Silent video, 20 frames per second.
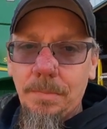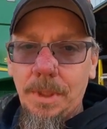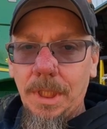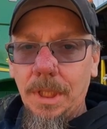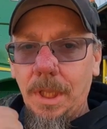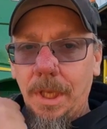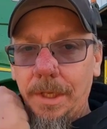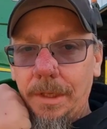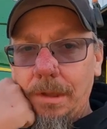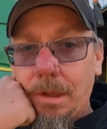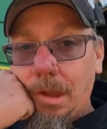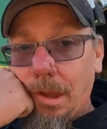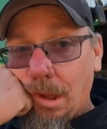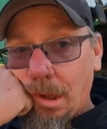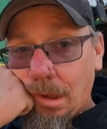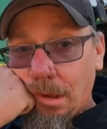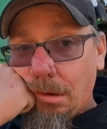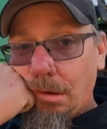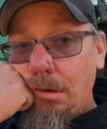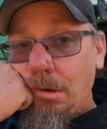be like,
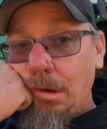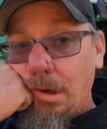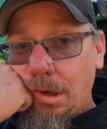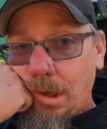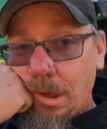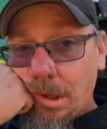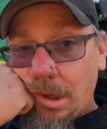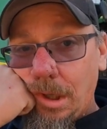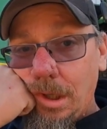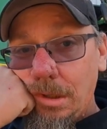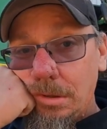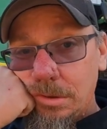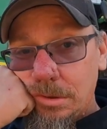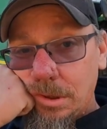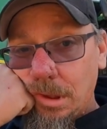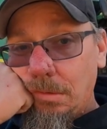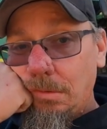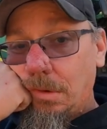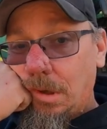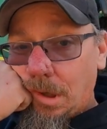okay,
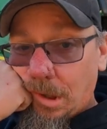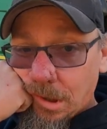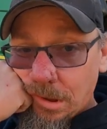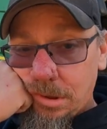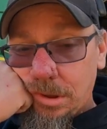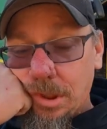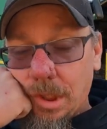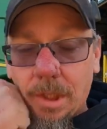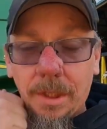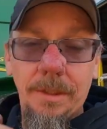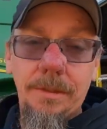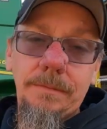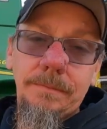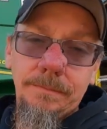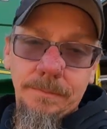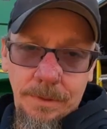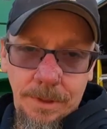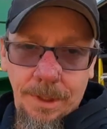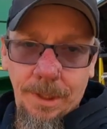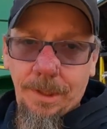still washing,
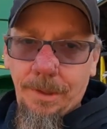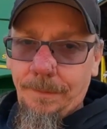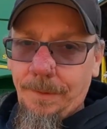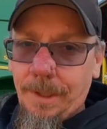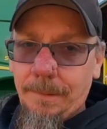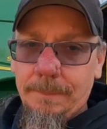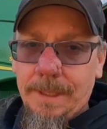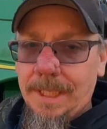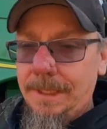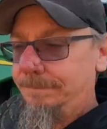you know what I